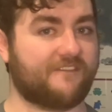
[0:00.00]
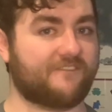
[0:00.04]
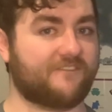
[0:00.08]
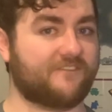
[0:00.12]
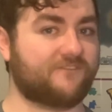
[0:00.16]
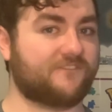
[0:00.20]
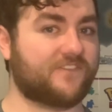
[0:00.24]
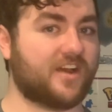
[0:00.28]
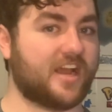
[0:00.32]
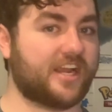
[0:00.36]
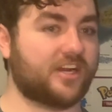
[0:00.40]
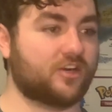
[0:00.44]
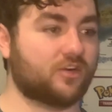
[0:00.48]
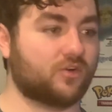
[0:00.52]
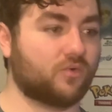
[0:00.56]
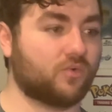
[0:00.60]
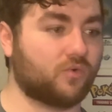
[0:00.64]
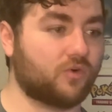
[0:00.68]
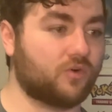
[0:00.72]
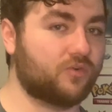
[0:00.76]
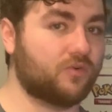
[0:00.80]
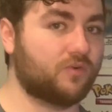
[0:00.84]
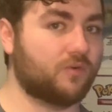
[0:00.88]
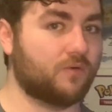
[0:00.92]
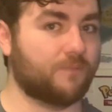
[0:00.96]
final
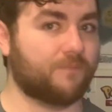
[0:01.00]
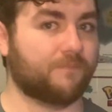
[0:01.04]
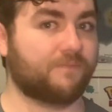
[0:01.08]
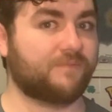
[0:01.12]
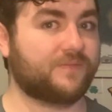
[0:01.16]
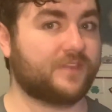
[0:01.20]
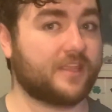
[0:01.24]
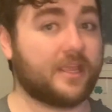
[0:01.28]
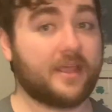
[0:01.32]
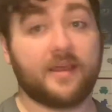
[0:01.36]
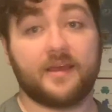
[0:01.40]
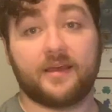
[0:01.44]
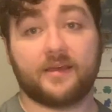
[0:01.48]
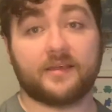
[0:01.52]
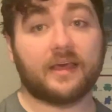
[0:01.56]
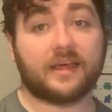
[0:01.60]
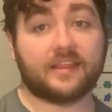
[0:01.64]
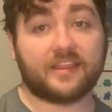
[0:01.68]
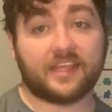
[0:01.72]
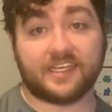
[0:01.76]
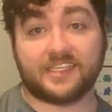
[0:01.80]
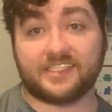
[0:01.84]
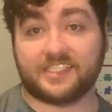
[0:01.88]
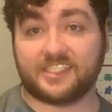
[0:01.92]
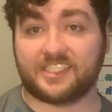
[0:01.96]
room that
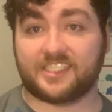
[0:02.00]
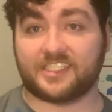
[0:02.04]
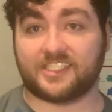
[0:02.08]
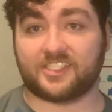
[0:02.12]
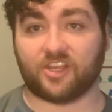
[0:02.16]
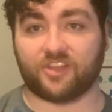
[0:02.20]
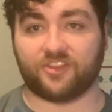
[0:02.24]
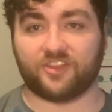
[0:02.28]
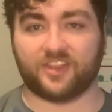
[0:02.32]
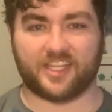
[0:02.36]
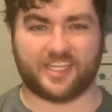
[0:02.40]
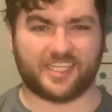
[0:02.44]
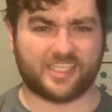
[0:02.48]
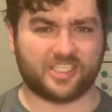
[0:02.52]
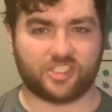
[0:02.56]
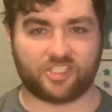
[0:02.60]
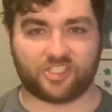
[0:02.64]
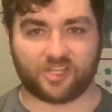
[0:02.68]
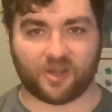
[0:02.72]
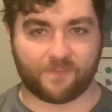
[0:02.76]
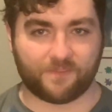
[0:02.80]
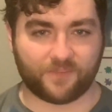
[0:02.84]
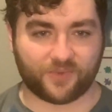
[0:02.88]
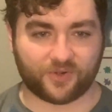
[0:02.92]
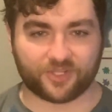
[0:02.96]
they suddenly
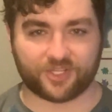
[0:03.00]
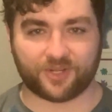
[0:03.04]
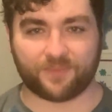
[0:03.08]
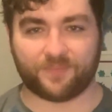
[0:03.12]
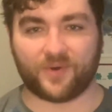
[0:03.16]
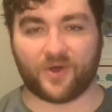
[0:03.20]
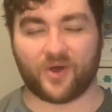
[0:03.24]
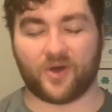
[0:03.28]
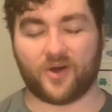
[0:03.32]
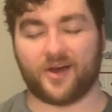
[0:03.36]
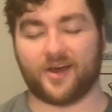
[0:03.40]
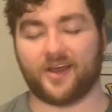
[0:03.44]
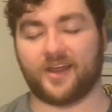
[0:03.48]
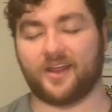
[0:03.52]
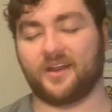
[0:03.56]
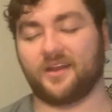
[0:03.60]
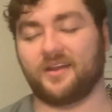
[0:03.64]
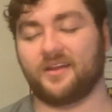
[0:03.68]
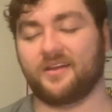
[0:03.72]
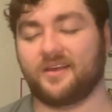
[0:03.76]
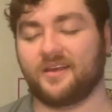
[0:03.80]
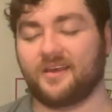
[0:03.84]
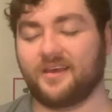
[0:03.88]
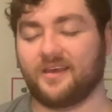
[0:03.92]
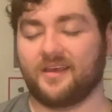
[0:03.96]
stumbled upon,
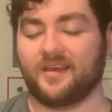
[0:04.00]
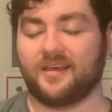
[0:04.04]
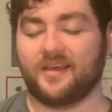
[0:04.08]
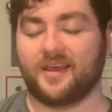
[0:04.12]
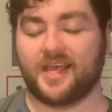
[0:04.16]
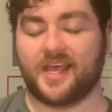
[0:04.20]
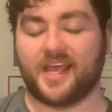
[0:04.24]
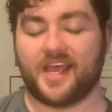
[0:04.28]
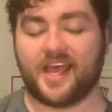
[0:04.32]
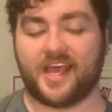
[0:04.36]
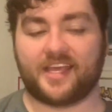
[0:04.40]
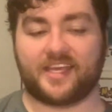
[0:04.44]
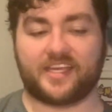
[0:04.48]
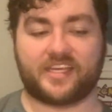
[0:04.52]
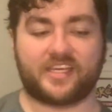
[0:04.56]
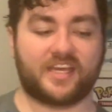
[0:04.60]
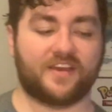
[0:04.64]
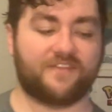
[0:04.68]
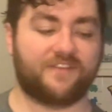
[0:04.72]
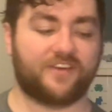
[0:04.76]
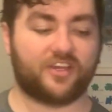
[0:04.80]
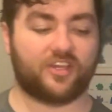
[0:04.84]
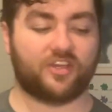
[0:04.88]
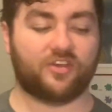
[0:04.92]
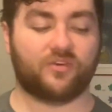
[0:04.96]

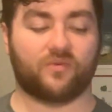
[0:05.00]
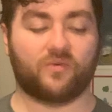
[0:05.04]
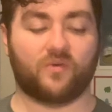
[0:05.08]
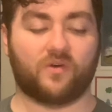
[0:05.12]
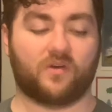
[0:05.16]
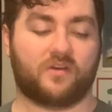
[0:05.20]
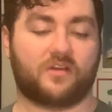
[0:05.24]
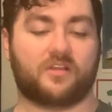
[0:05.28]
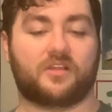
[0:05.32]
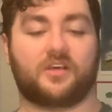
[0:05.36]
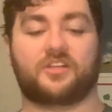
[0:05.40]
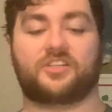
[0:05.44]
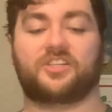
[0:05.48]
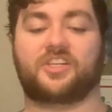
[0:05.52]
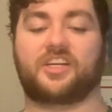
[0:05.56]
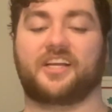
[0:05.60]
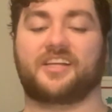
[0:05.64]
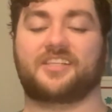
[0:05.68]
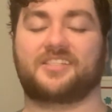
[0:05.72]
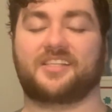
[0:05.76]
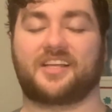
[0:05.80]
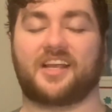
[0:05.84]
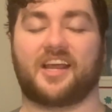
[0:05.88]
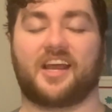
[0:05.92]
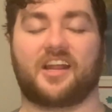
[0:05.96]
giving you a
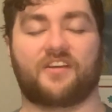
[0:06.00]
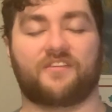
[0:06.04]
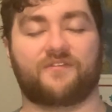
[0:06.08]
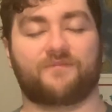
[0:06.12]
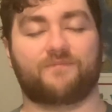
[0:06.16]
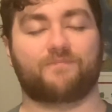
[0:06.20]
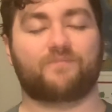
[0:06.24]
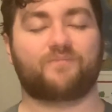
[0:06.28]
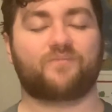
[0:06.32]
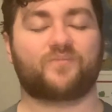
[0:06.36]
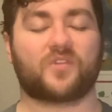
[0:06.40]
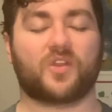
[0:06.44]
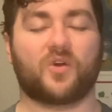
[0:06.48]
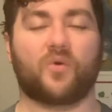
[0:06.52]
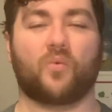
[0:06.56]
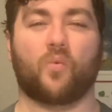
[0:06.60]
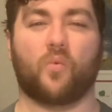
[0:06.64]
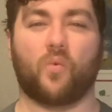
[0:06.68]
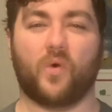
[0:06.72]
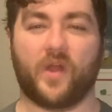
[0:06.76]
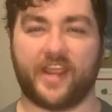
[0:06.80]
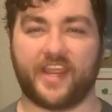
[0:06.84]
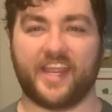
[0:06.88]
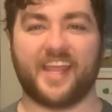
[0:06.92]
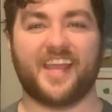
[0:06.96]
chance to kind of
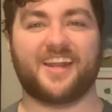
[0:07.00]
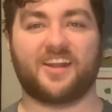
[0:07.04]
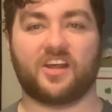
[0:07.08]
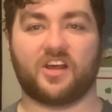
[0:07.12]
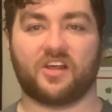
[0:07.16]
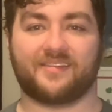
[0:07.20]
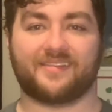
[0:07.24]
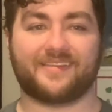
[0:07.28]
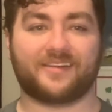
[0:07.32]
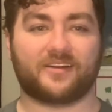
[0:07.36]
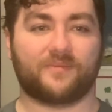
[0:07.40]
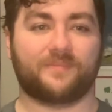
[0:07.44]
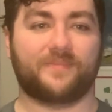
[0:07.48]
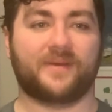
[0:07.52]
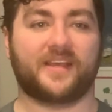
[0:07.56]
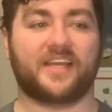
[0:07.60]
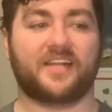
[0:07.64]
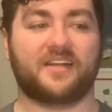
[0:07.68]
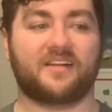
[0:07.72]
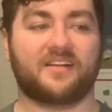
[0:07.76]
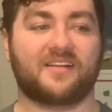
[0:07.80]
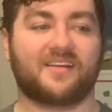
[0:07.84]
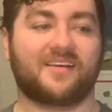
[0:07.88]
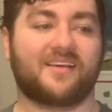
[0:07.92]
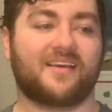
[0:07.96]
wing it a little
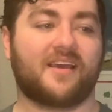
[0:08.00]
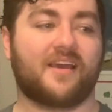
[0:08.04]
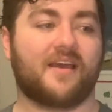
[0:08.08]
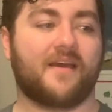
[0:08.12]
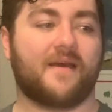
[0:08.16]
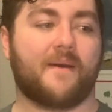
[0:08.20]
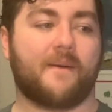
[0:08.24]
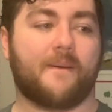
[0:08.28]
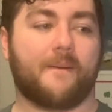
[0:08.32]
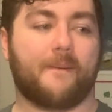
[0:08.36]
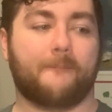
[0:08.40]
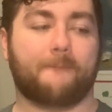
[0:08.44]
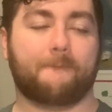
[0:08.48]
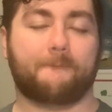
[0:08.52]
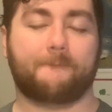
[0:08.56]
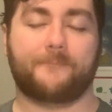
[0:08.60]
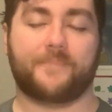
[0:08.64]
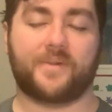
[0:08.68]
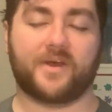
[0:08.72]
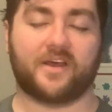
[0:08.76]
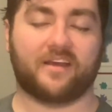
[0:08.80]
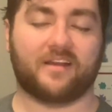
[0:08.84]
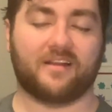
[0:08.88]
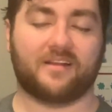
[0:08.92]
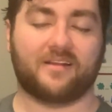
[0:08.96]
bit,
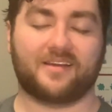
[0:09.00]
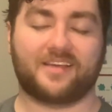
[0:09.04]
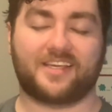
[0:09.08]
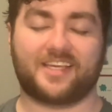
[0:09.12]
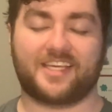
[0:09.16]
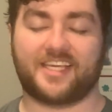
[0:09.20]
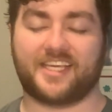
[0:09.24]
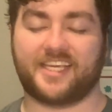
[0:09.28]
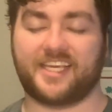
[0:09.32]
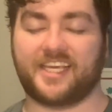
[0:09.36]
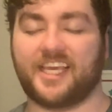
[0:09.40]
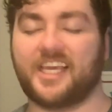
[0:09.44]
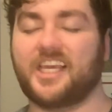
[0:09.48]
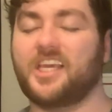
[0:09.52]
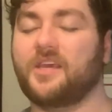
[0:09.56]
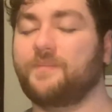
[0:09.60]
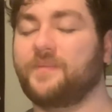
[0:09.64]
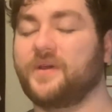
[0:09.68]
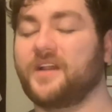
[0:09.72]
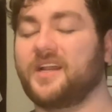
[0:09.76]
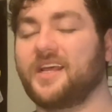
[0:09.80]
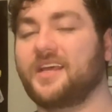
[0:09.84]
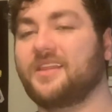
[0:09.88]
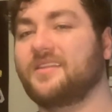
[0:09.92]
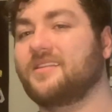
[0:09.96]
but keep
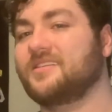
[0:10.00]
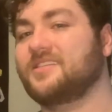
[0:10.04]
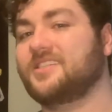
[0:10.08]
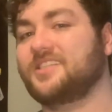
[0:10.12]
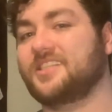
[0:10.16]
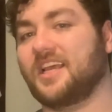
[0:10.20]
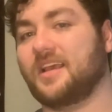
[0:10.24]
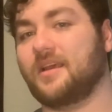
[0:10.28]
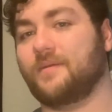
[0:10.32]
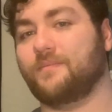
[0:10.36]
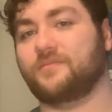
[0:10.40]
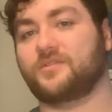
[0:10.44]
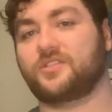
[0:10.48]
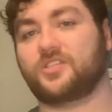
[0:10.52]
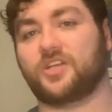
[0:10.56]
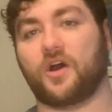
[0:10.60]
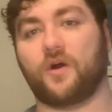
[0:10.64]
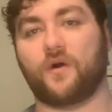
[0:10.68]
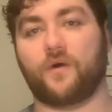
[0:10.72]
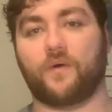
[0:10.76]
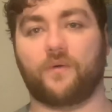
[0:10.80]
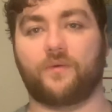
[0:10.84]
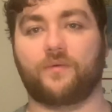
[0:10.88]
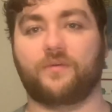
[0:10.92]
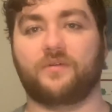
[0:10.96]
it in the same
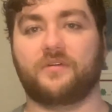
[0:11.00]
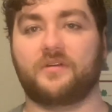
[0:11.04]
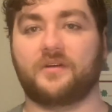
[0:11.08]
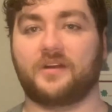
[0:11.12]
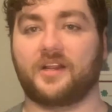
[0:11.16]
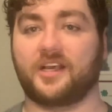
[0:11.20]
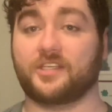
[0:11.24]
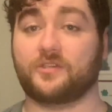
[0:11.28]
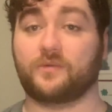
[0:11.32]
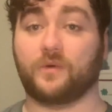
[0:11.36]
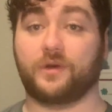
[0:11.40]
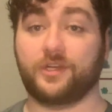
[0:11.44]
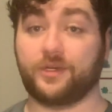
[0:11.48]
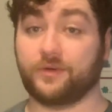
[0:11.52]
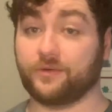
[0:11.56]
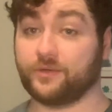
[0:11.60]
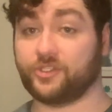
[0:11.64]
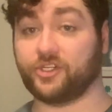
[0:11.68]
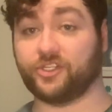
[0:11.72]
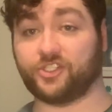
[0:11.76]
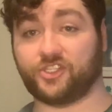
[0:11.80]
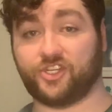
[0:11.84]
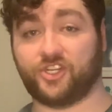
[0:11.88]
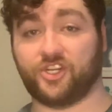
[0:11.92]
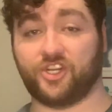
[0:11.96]
tone as what you were
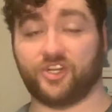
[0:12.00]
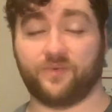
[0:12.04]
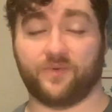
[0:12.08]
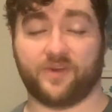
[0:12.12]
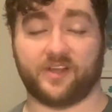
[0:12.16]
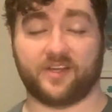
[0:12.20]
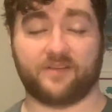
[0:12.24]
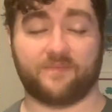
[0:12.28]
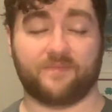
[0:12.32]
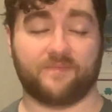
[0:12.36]
just doing.